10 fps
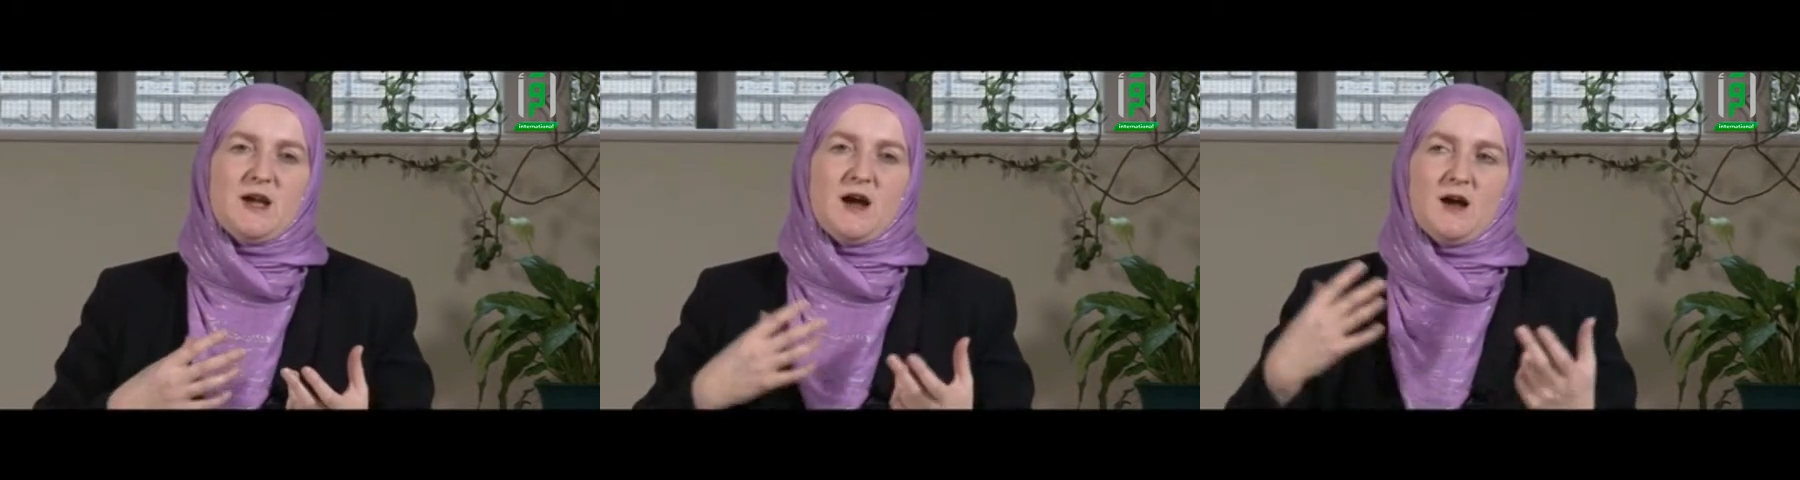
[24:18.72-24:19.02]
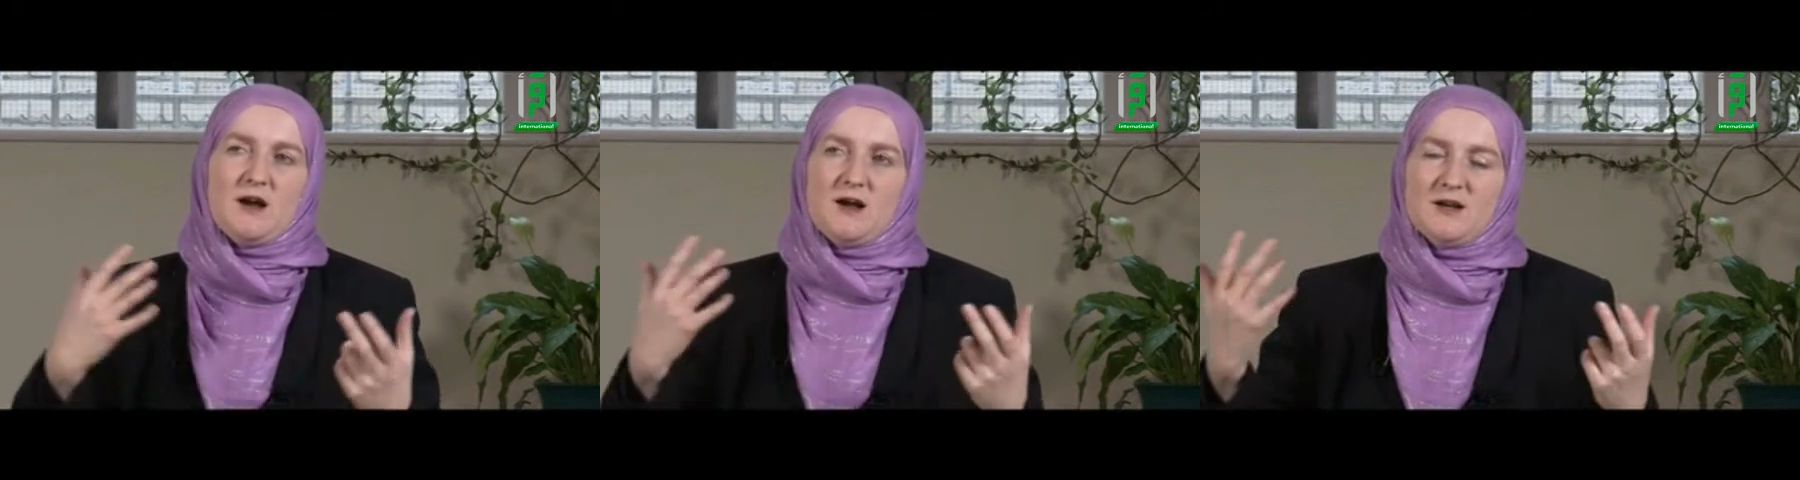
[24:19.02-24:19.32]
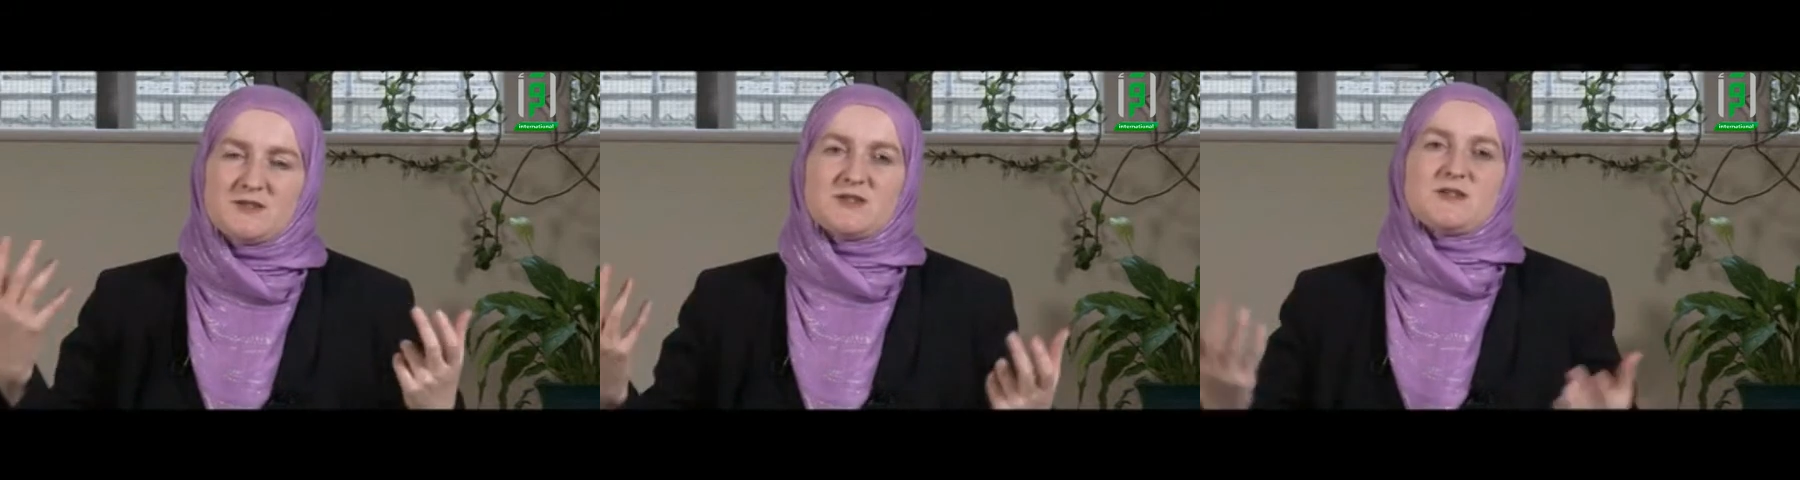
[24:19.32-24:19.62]

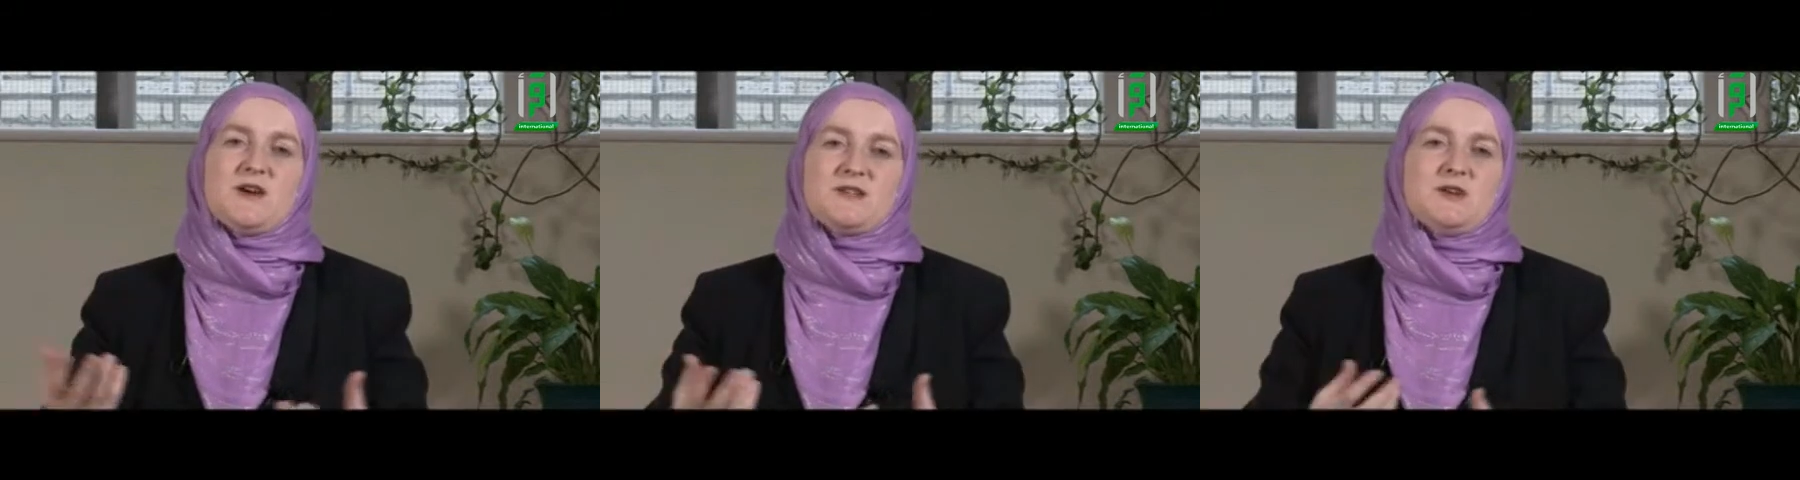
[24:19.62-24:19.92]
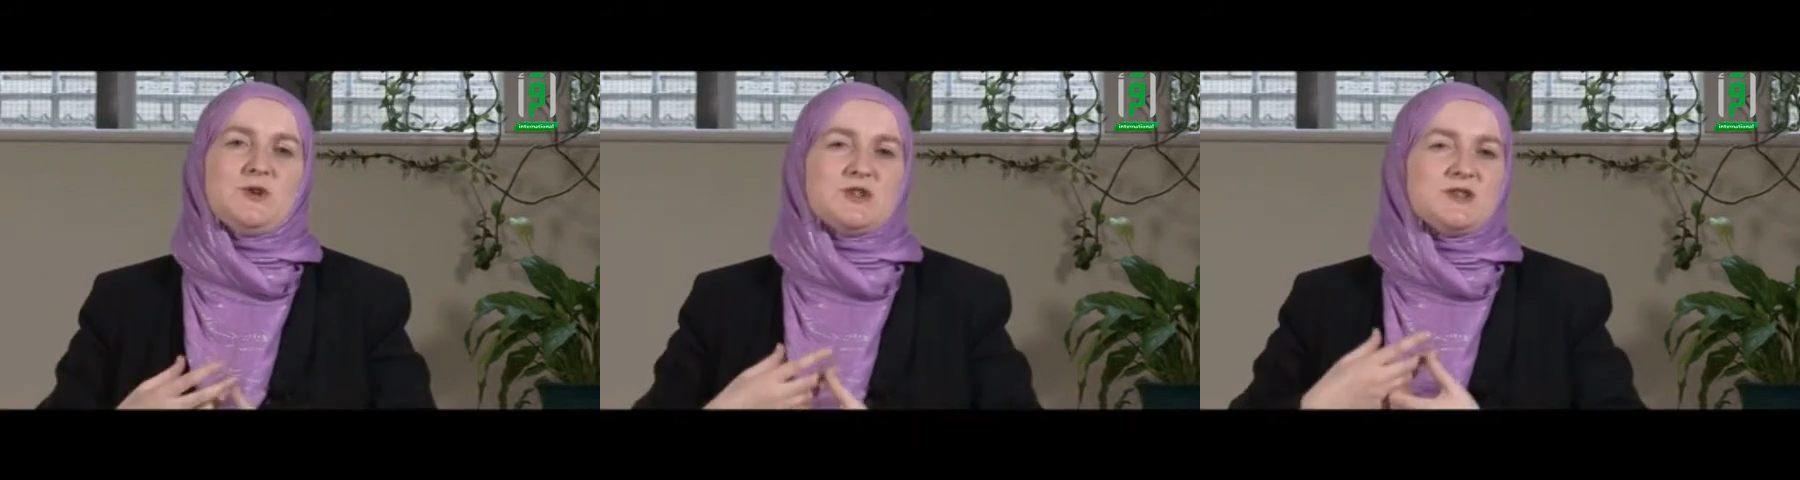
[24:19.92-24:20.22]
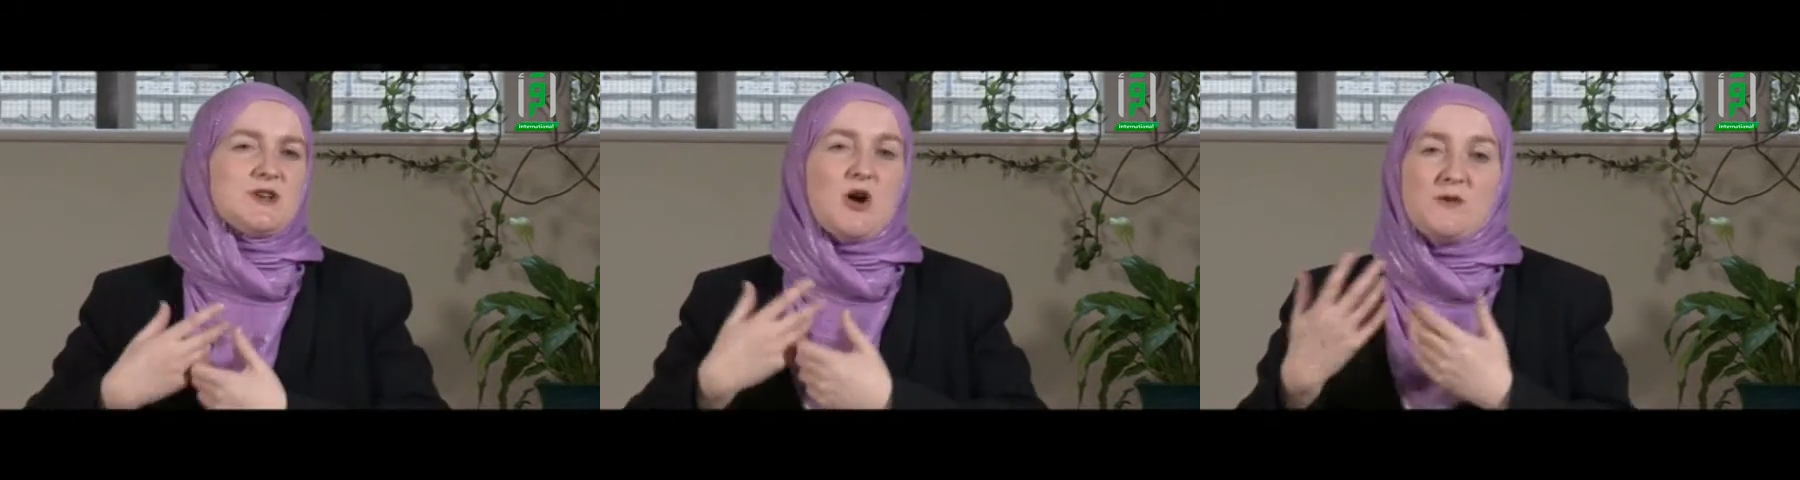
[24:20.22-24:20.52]
a society which
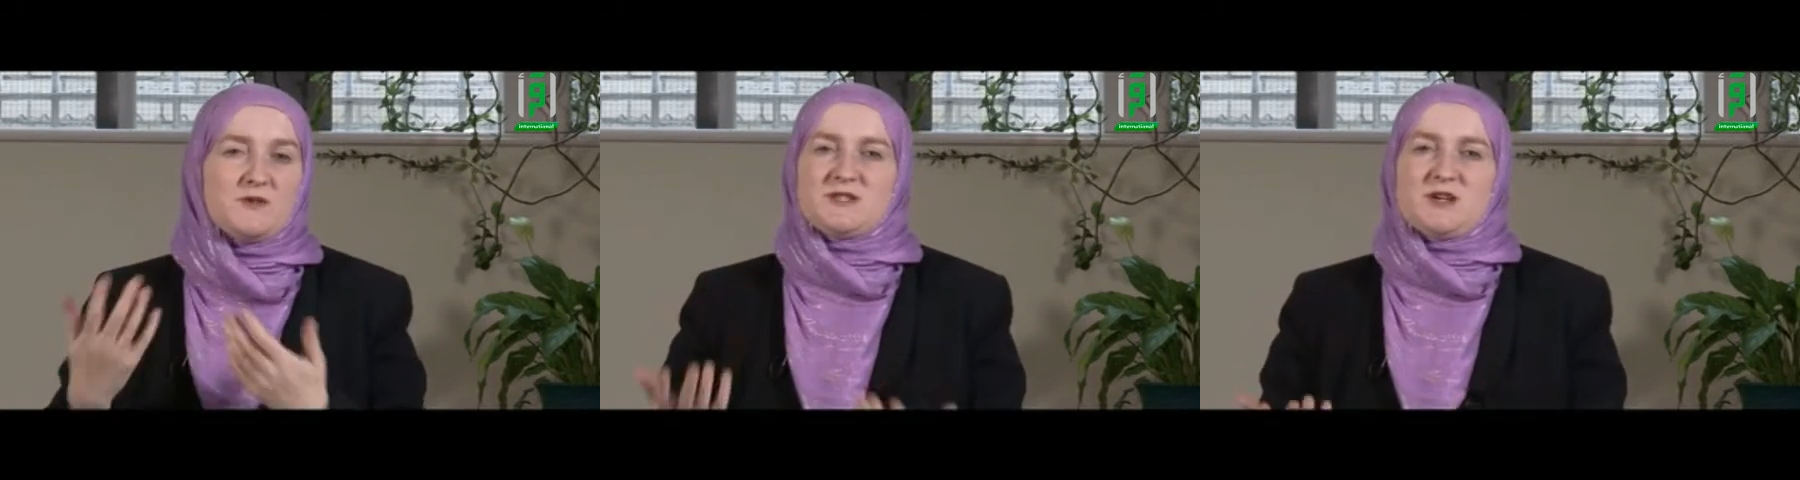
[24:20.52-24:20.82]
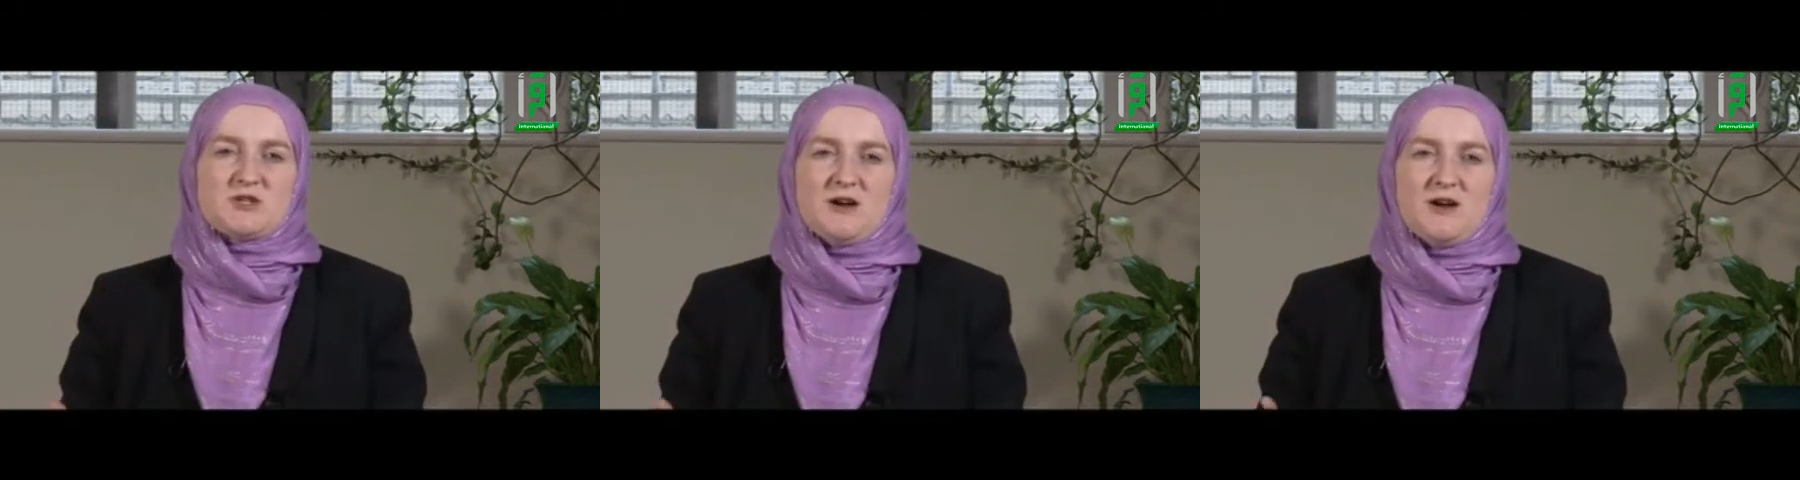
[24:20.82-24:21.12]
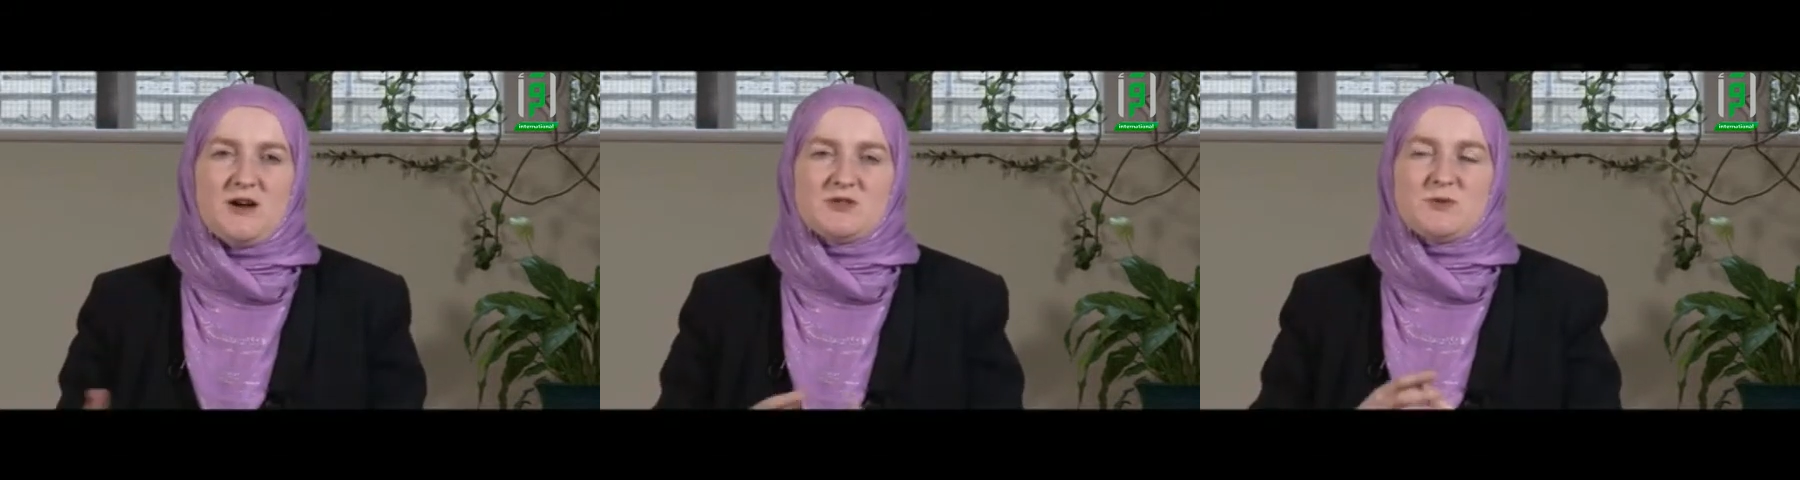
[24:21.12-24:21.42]
is
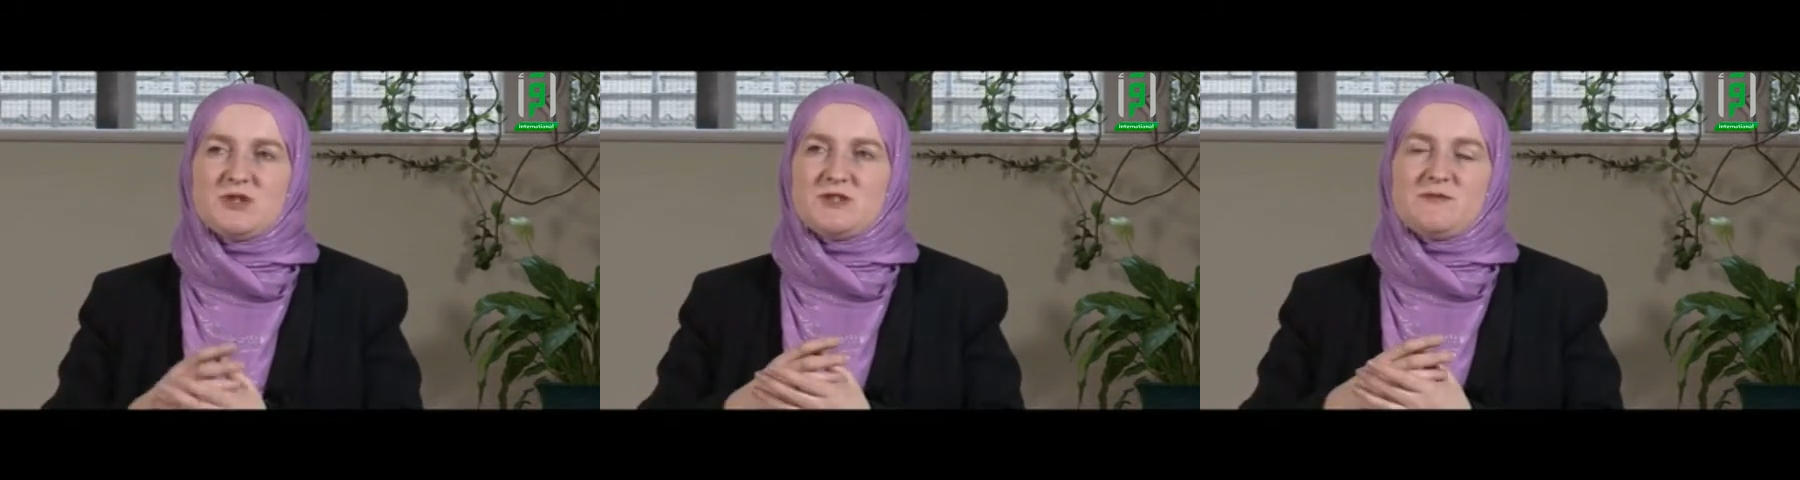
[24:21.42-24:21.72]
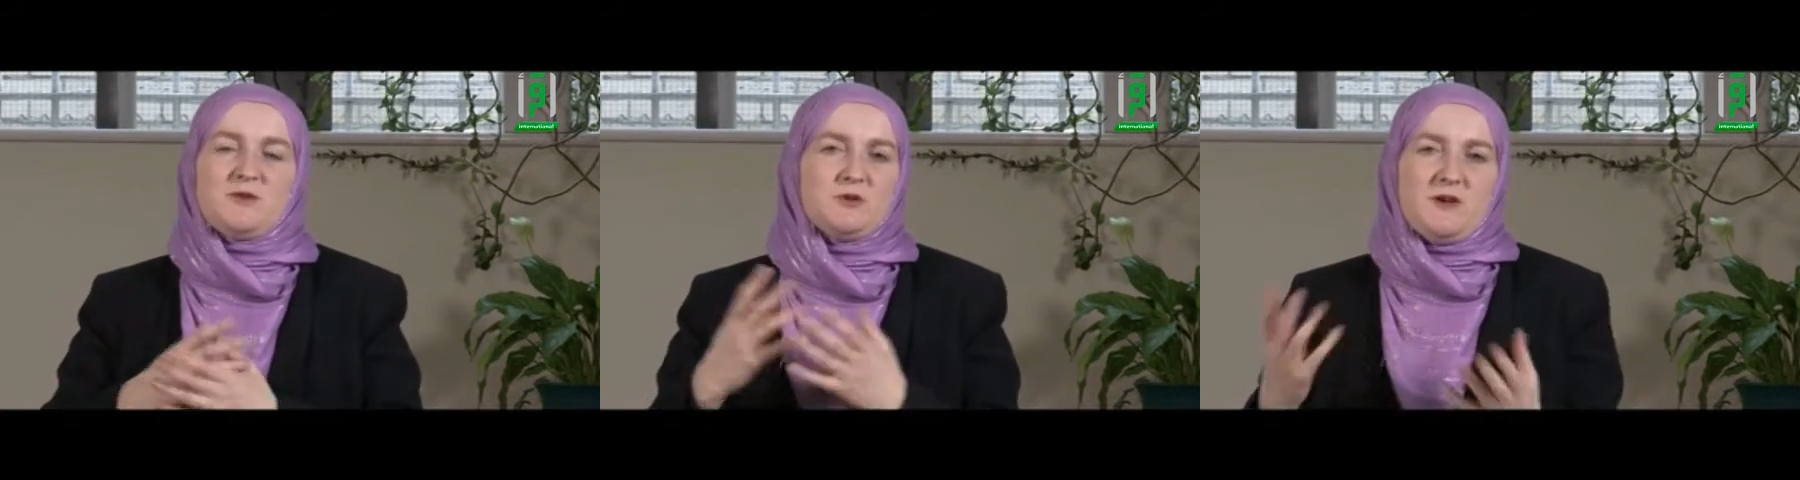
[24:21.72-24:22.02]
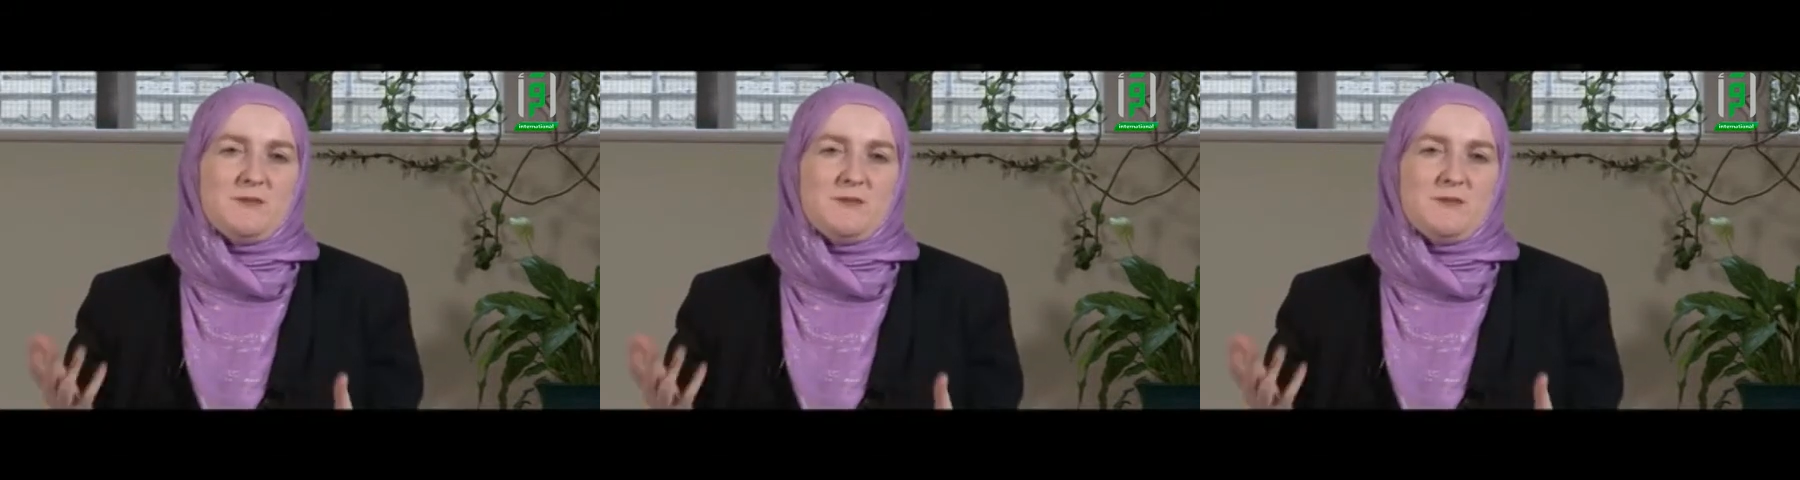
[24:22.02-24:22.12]
over-sexualised, which is full of